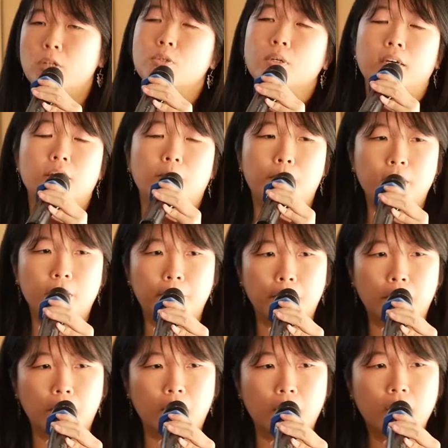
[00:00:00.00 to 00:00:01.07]
to other
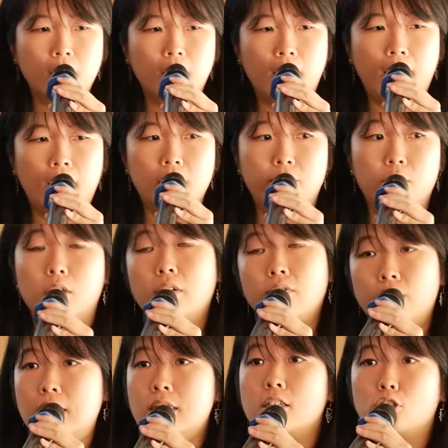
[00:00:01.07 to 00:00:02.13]
people, and if you're
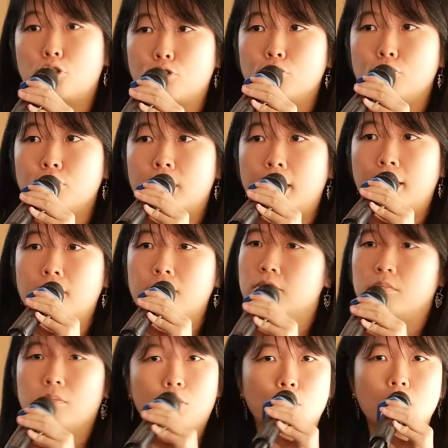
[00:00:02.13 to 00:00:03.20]
convinced it's true, then
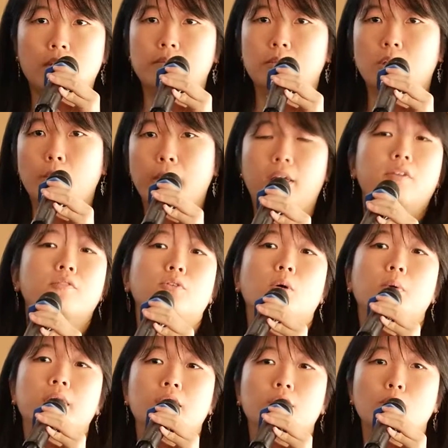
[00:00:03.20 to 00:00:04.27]
sure, go ahead and
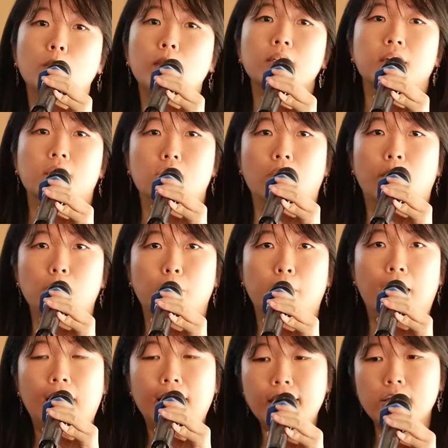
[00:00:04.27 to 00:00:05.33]
forward it. No one can stop you, but
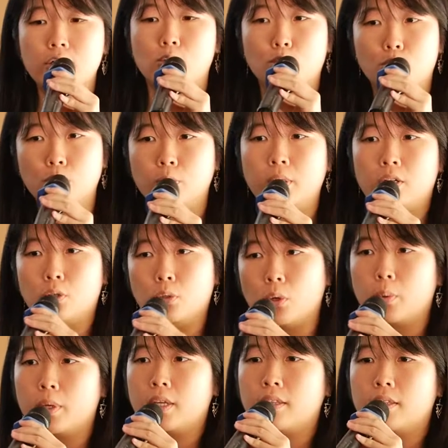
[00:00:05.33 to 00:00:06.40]
at least you do it
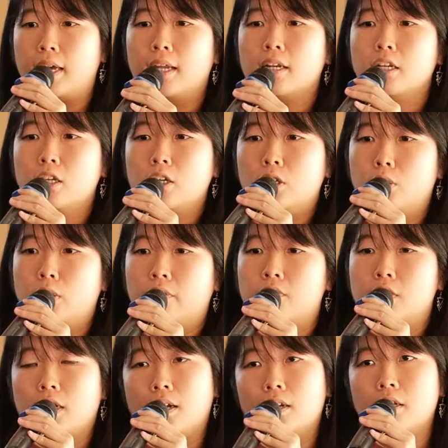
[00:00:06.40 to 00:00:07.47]
knowing that you have
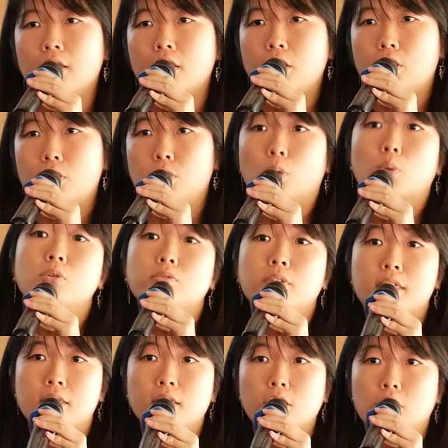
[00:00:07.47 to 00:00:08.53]
done your own
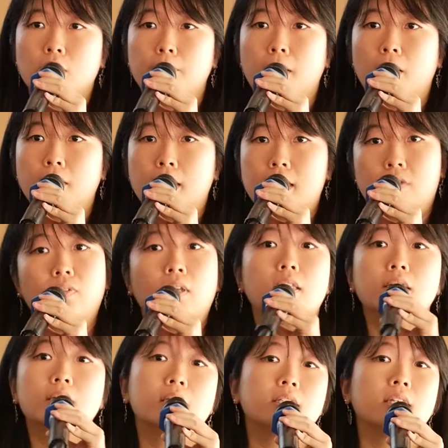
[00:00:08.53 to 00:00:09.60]
research about its
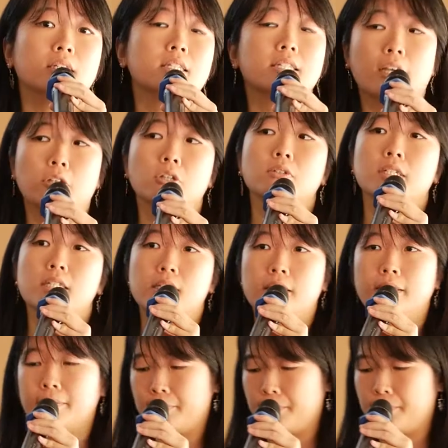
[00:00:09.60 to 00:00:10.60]
validity and its accuracy.